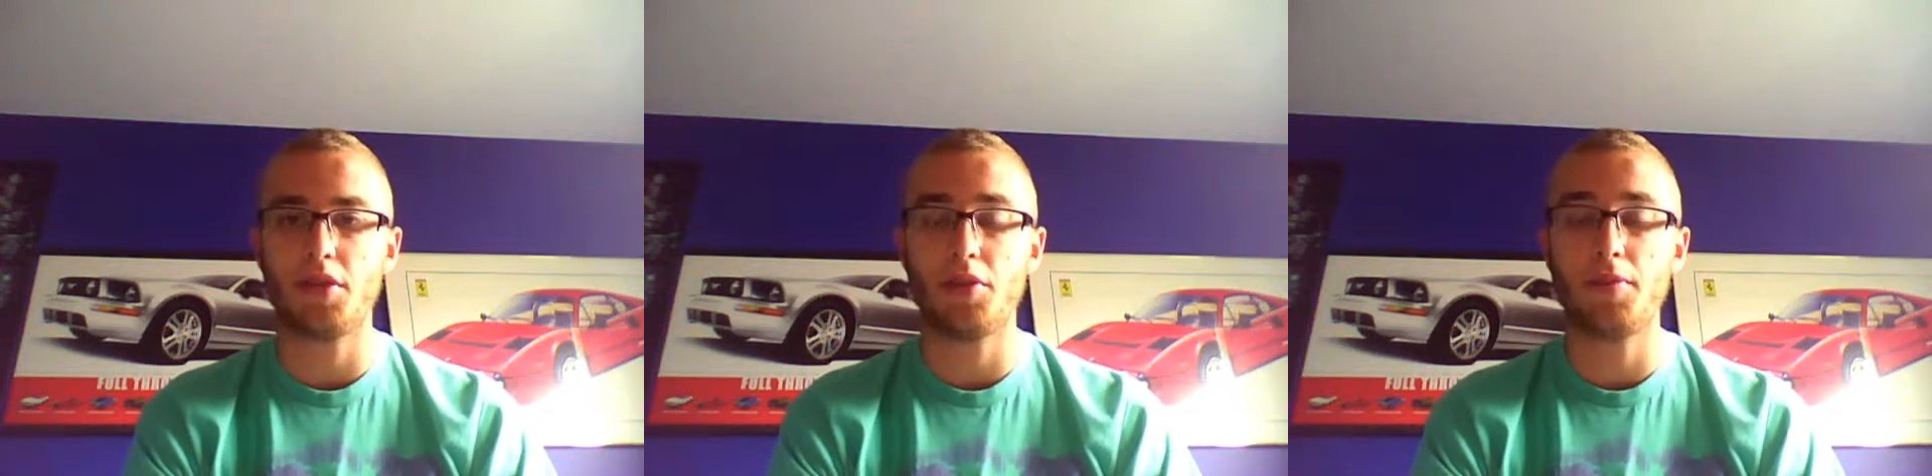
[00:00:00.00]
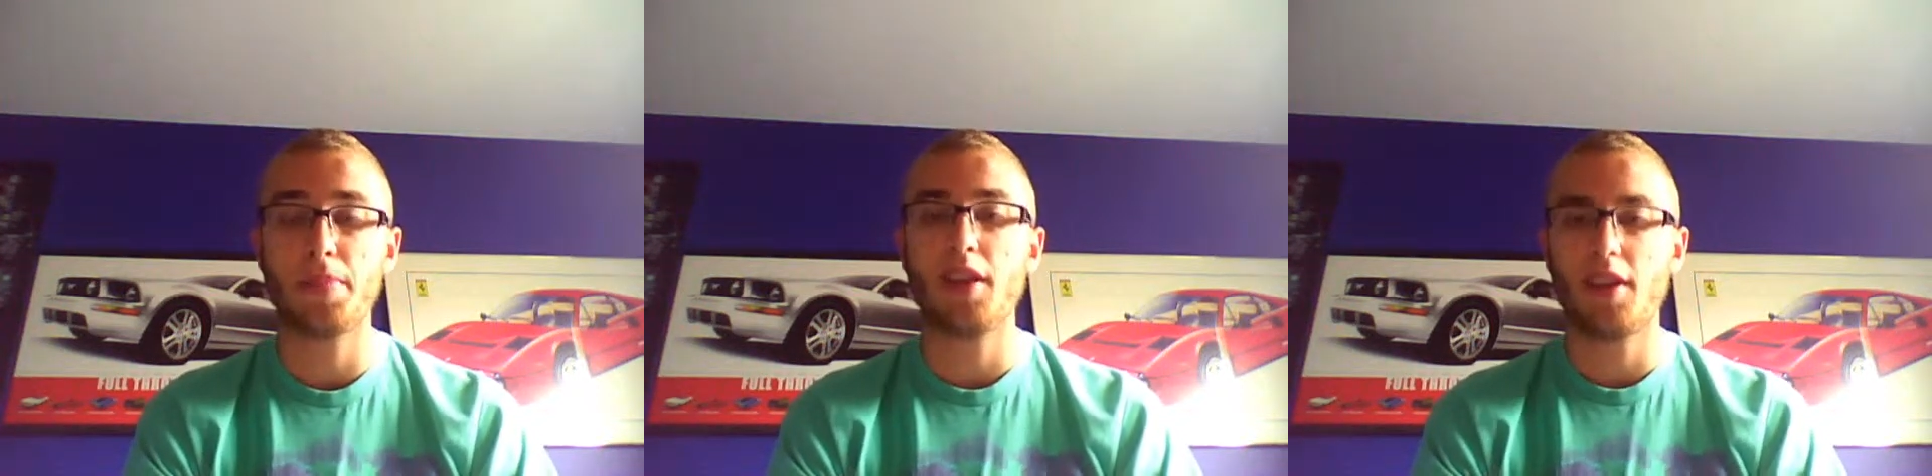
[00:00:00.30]
So
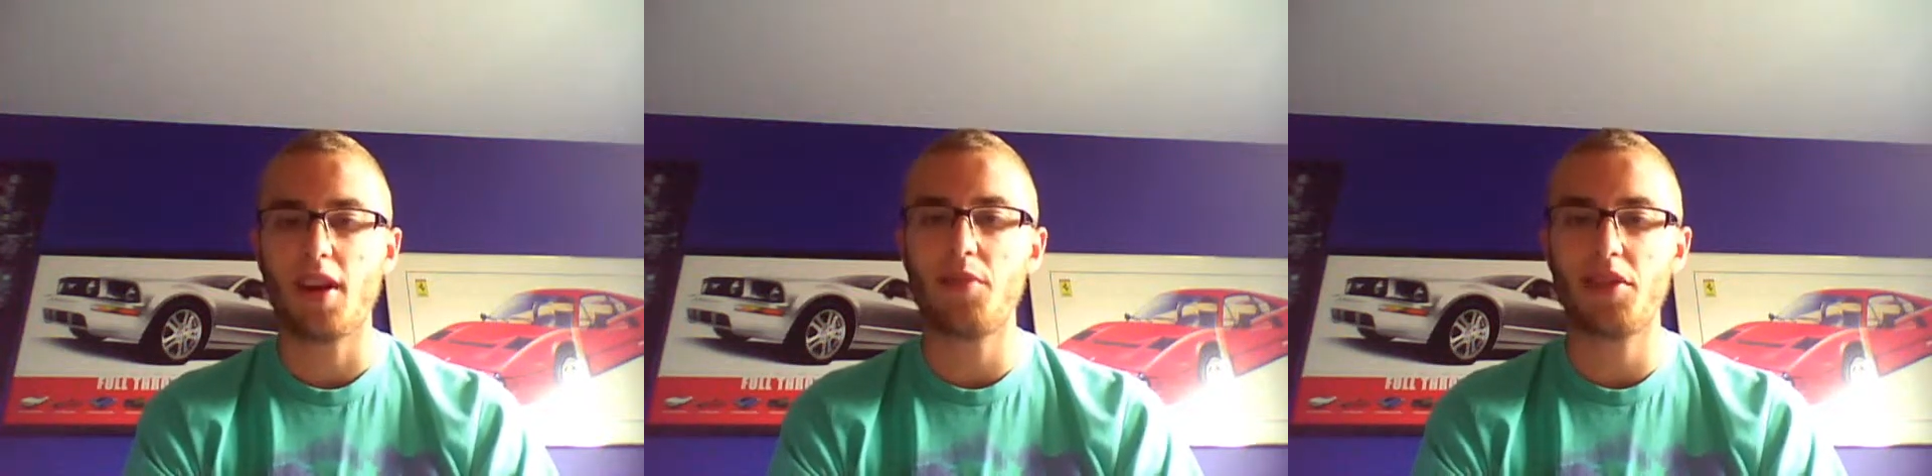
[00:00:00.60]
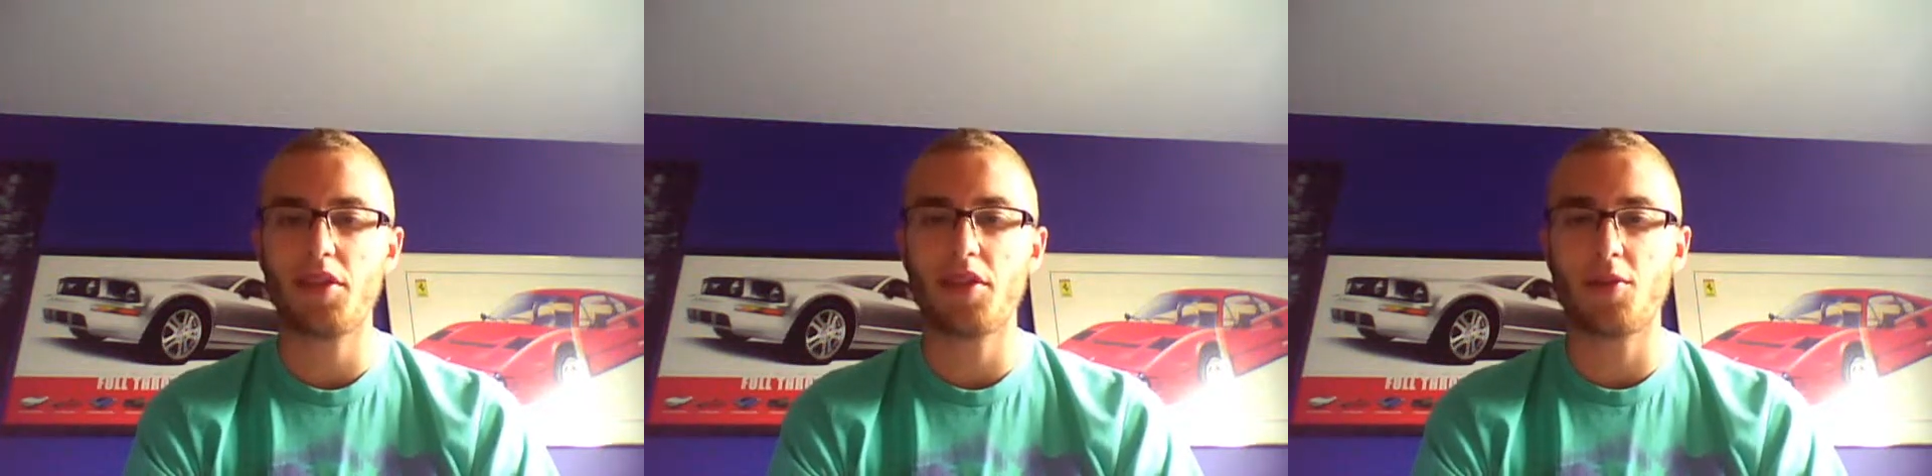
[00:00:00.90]
I'm
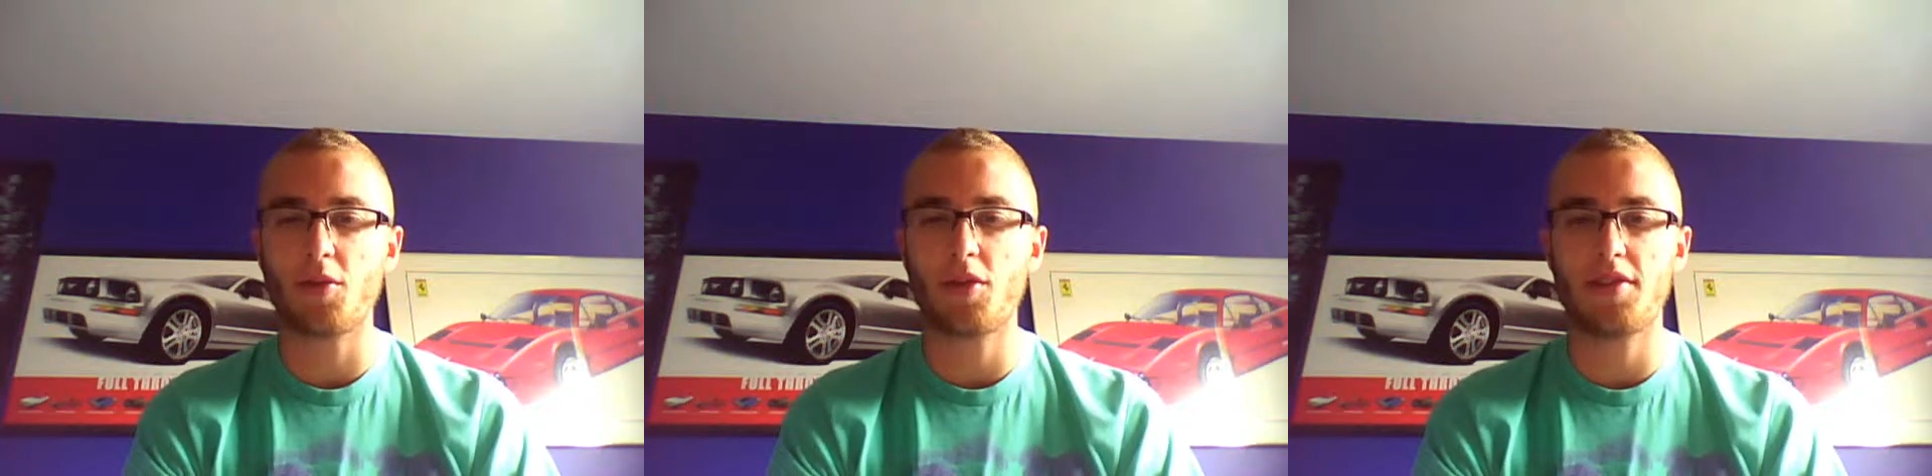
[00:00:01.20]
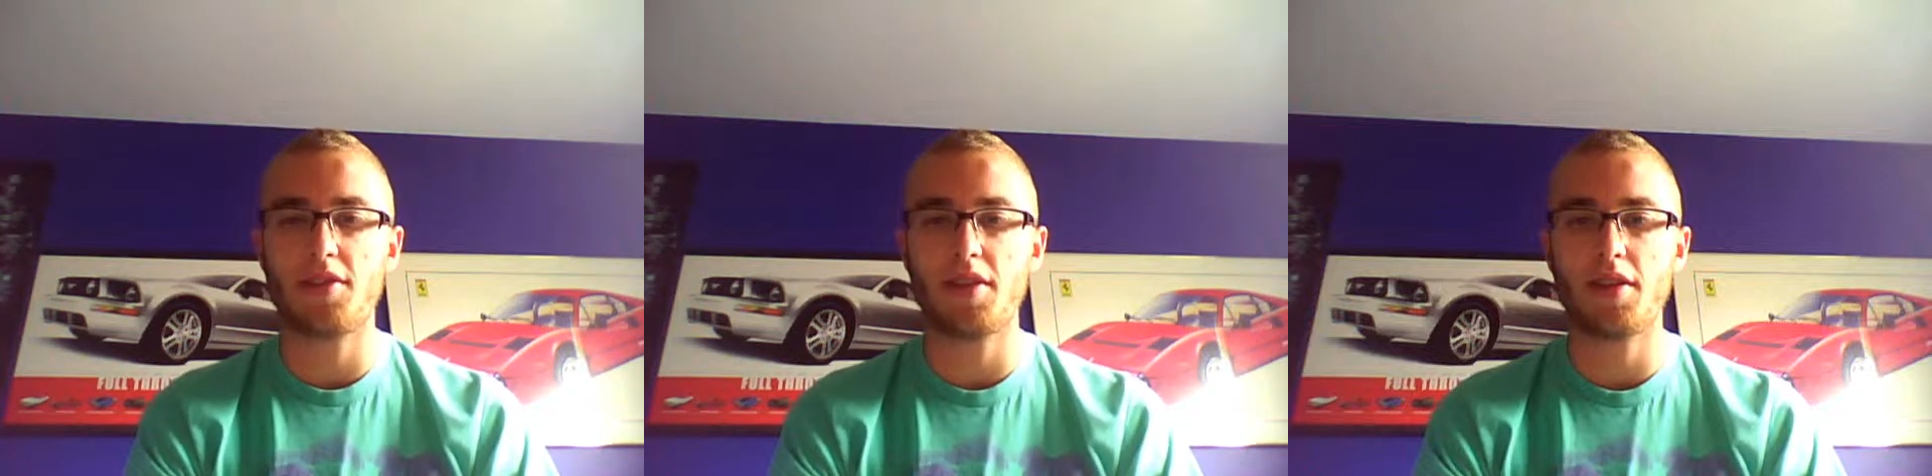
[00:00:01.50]
really looking forward to
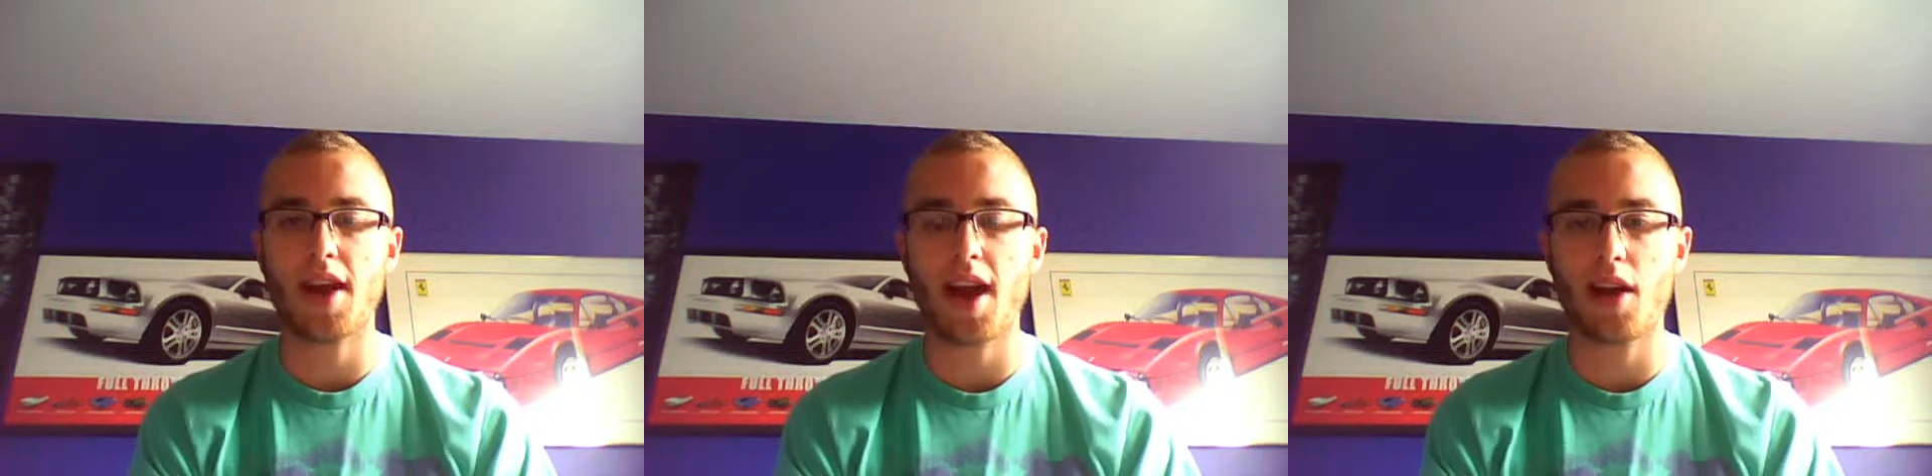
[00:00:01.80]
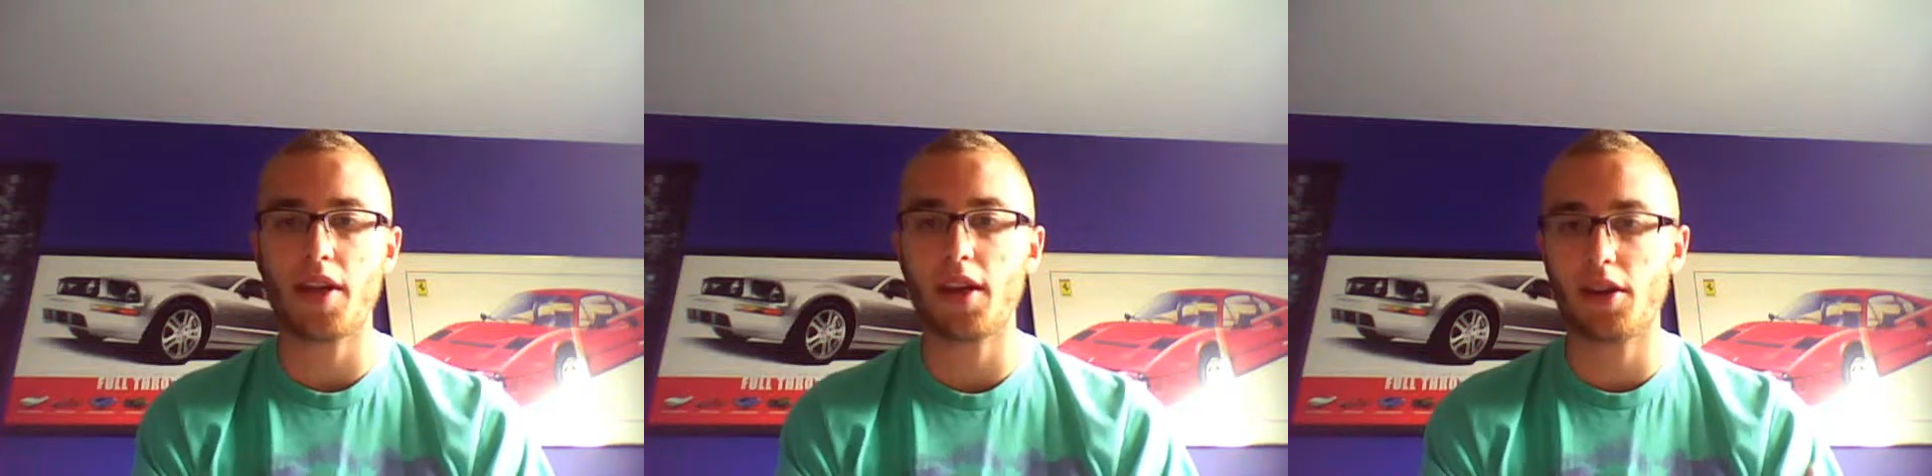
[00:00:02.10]
see
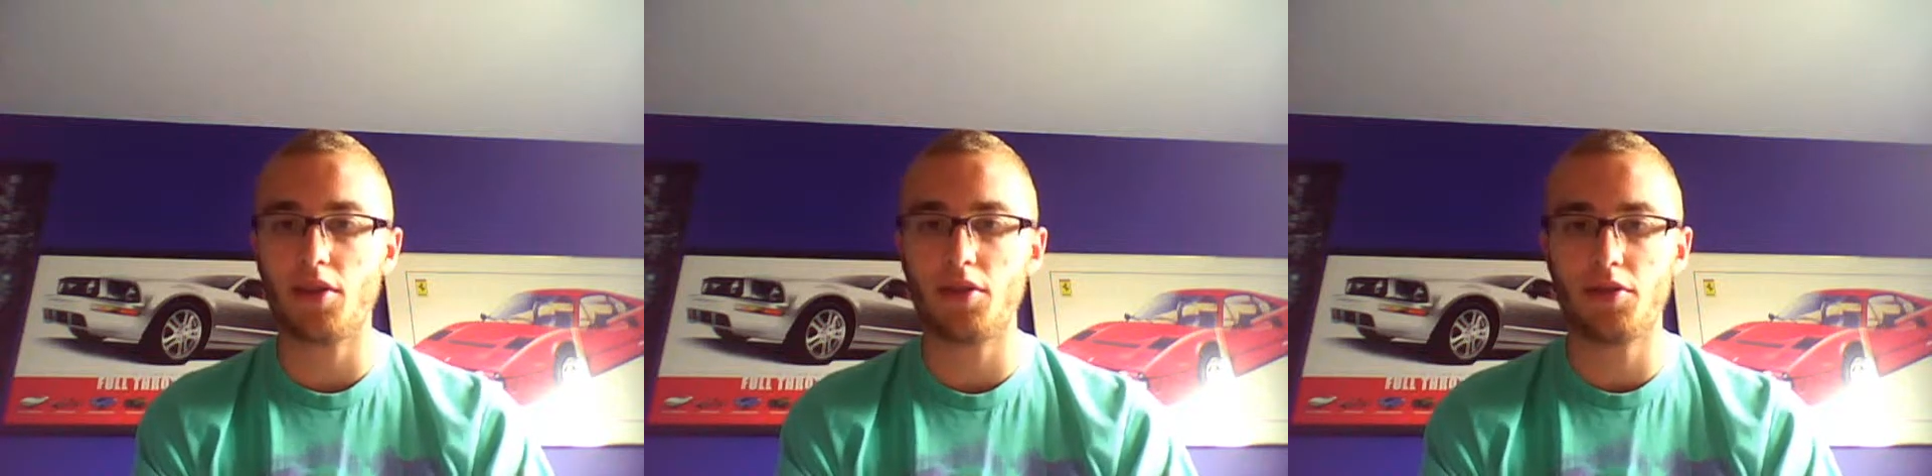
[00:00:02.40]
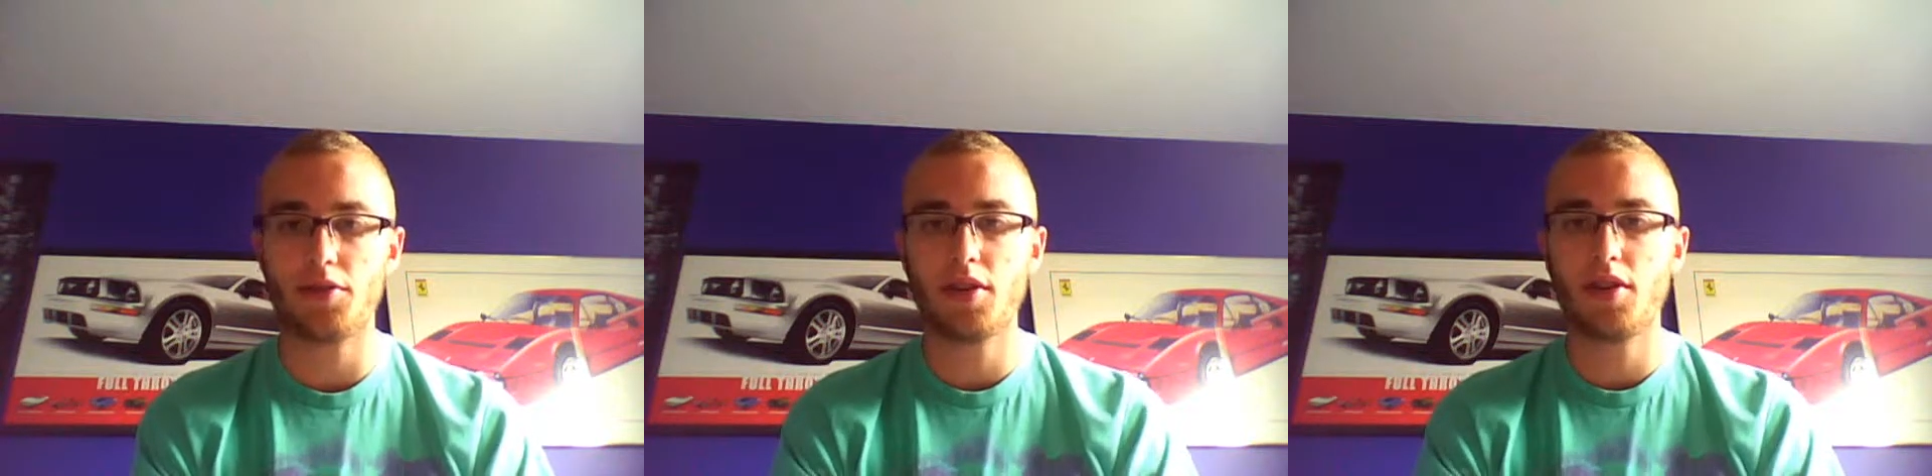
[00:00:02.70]
how that goes